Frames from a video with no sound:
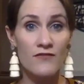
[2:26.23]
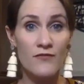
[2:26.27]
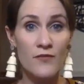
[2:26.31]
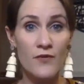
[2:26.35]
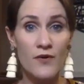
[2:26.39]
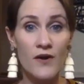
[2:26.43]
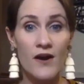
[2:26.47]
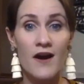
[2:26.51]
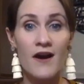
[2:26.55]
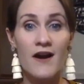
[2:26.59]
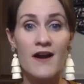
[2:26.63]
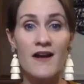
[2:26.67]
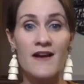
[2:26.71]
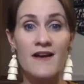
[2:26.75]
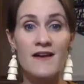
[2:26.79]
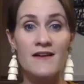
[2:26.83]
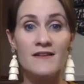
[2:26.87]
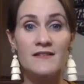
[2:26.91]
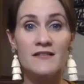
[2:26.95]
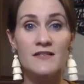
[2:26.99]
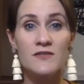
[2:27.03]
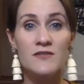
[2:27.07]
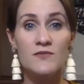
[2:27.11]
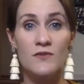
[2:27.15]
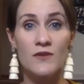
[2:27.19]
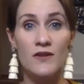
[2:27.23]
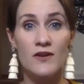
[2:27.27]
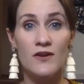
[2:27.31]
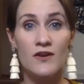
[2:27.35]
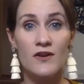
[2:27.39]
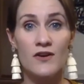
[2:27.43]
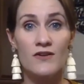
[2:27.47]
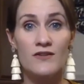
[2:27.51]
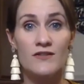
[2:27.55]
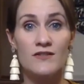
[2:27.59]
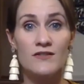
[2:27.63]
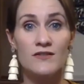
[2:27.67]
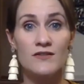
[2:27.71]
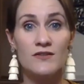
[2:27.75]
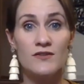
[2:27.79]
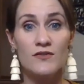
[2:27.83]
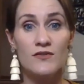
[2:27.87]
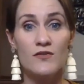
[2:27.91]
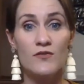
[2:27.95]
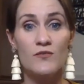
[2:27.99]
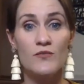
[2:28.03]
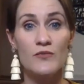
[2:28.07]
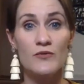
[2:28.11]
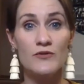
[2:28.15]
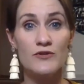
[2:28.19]
for is it's really good
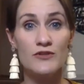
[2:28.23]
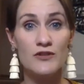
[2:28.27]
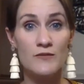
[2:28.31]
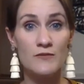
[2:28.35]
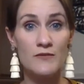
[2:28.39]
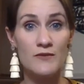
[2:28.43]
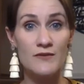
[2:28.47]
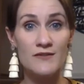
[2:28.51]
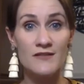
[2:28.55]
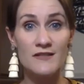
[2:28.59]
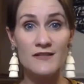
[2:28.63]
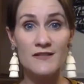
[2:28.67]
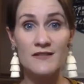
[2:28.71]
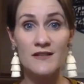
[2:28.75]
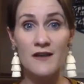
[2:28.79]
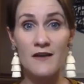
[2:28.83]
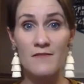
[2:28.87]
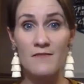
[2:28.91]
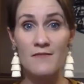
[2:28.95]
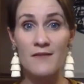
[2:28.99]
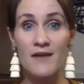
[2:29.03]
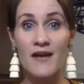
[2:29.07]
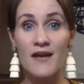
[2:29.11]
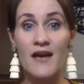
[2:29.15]
to boost your immune system.